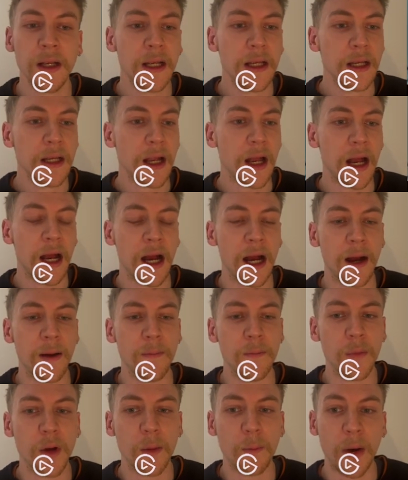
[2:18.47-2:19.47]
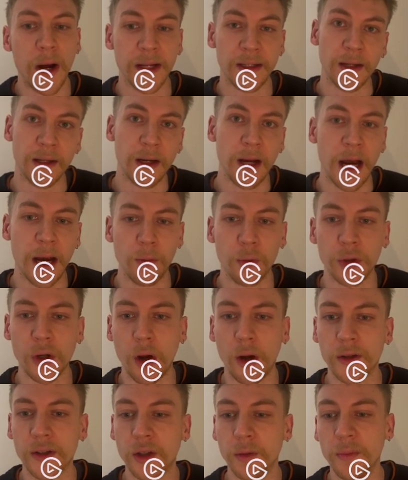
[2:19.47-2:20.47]
But I would
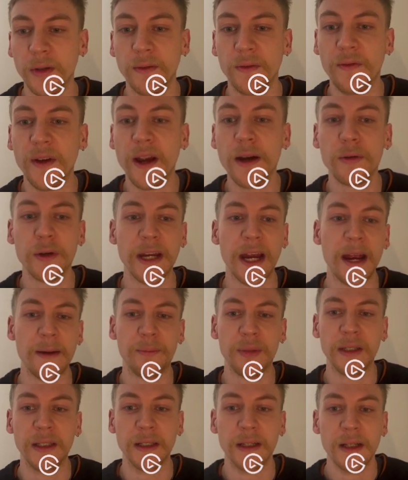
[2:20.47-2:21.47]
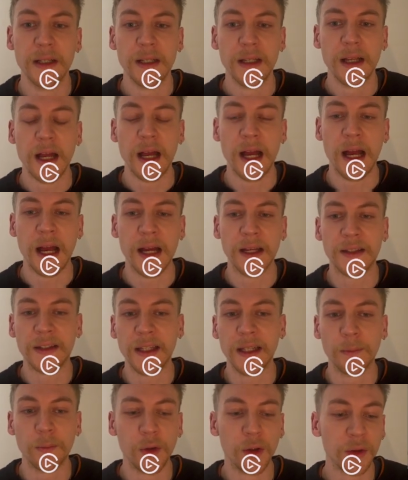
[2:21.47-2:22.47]
also be very happy
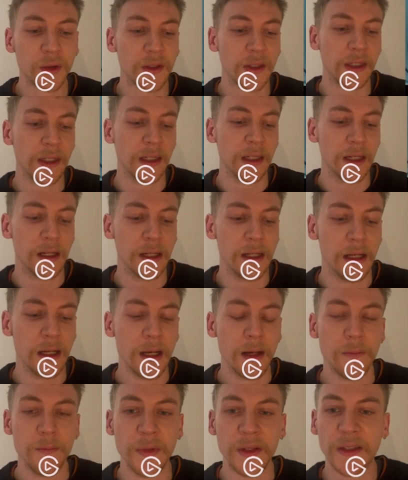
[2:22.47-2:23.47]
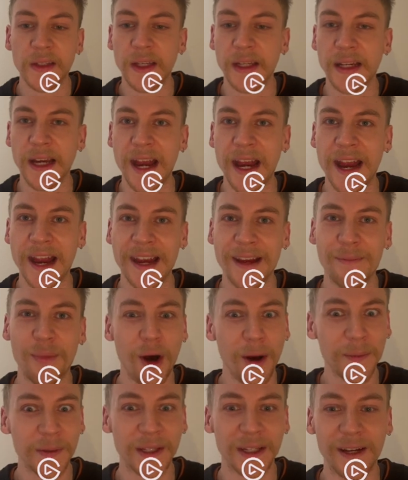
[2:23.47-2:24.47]
seeing blue steel missing a
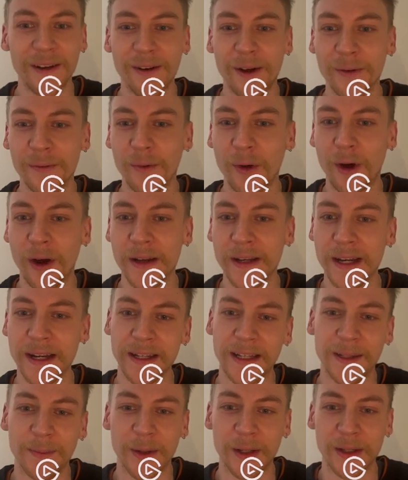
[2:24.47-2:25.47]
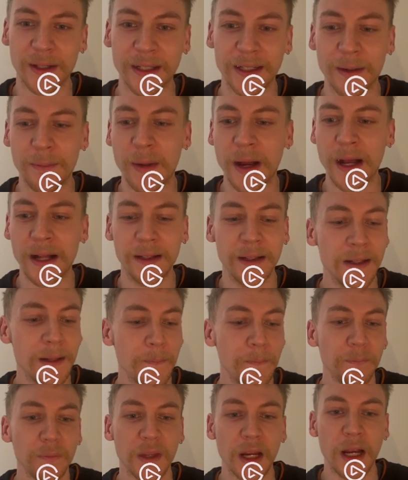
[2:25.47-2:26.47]
popsicle on 1, and especially the bell.
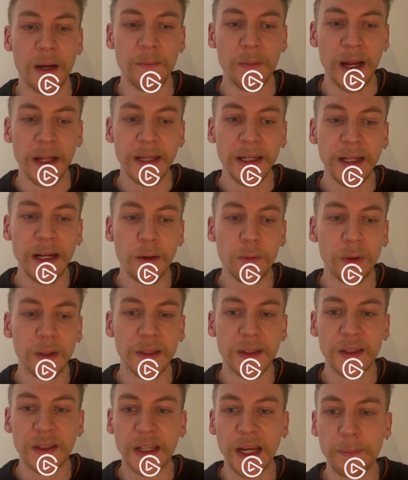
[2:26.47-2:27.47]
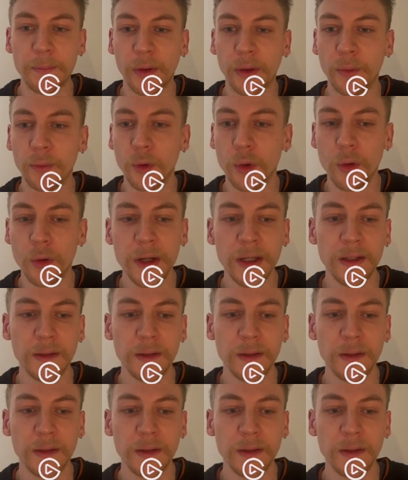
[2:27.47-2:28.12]
I think I will skip through it.